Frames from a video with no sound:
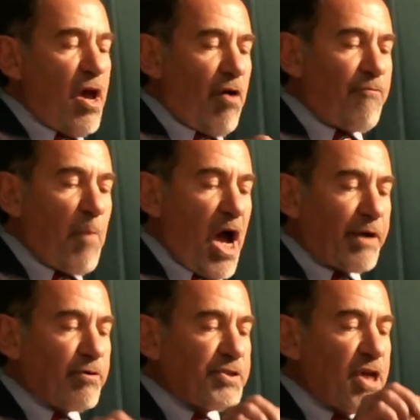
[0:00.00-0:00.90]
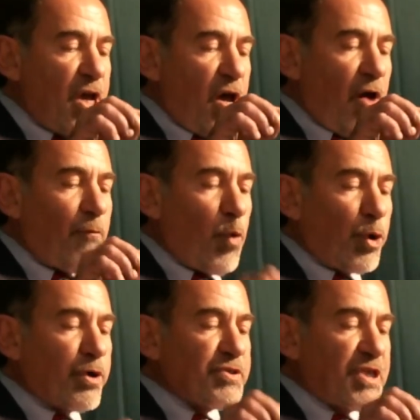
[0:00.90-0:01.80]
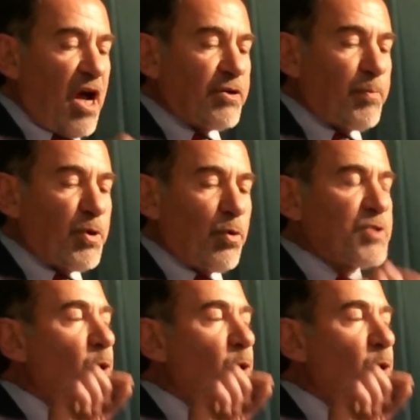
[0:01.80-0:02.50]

of miners, of workers and entrepreneurs,